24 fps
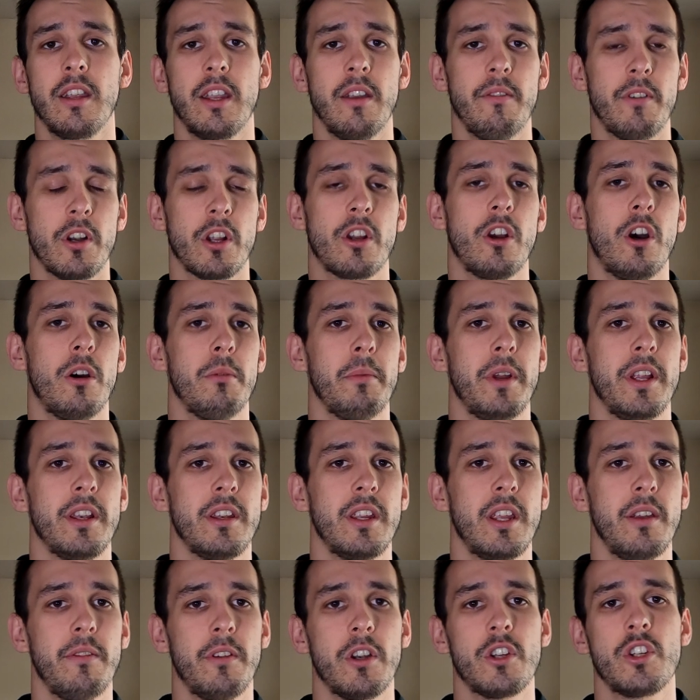give it a comment,
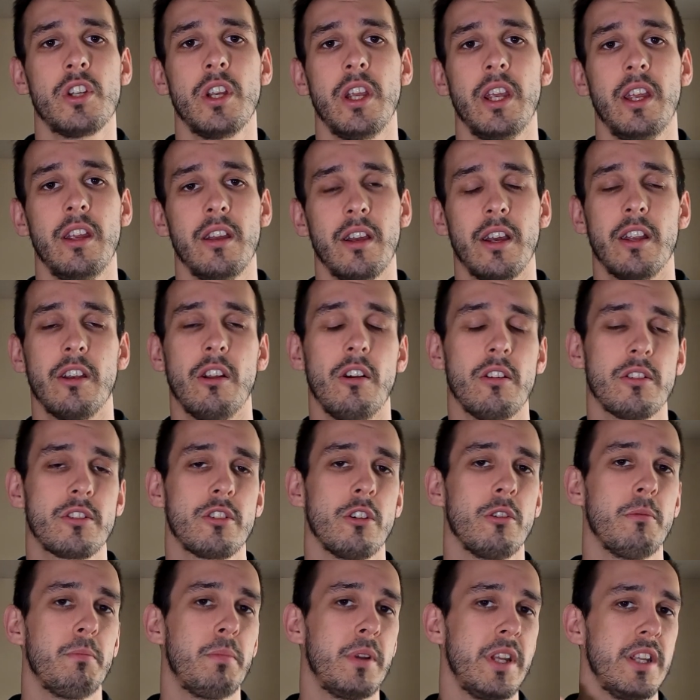give it a share, and
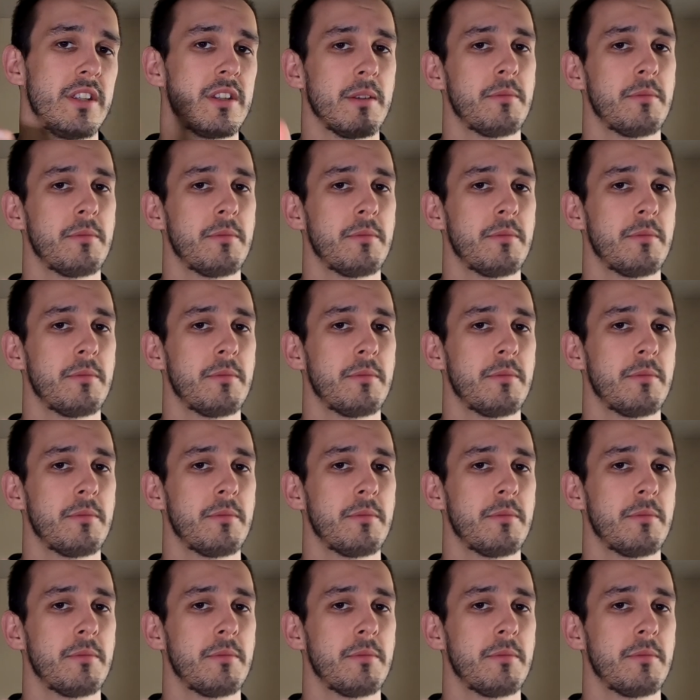also please